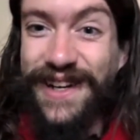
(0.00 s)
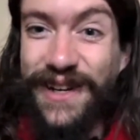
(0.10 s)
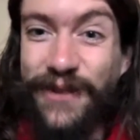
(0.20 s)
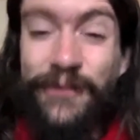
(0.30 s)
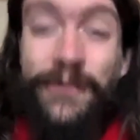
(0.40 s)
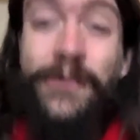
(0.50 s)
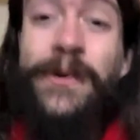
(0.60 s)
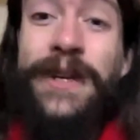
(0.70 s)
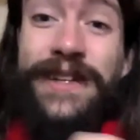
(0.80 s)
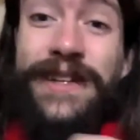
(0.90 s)

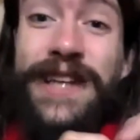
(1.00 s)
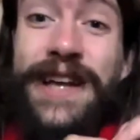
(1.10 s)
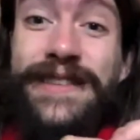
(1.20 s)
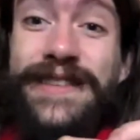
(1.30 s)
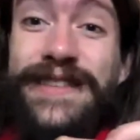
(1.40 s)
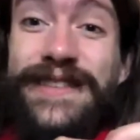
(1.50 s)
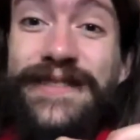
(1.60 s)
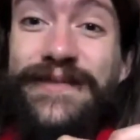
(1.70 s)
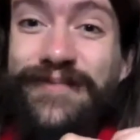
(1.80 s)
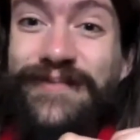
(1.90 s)
really tense.
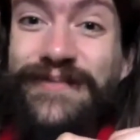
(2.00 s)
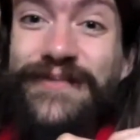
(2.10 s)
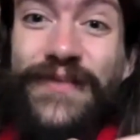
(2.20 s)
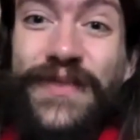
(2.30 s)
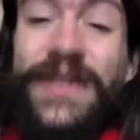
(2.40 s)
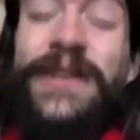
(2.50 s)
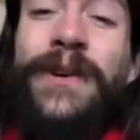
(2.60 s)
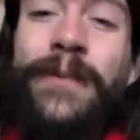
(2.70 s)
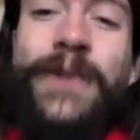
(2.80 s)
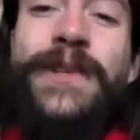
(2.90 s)

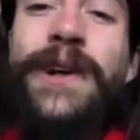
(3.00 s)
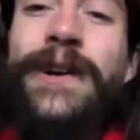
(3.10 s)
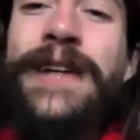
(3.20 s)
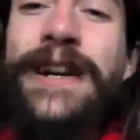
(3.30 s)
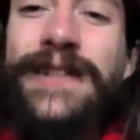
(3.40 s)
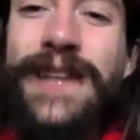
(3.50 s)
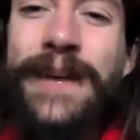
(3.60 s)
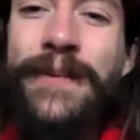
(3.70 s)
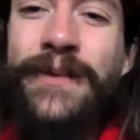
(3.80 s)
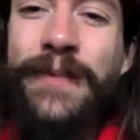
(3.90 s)
Most heart attacks
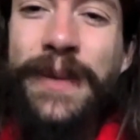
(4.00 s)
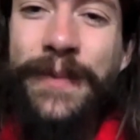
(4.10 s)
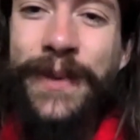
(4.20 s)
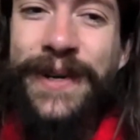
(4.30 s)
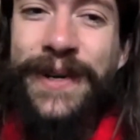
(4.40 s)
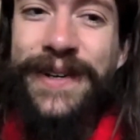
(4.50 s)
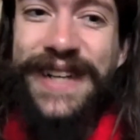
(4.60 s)
happen when people are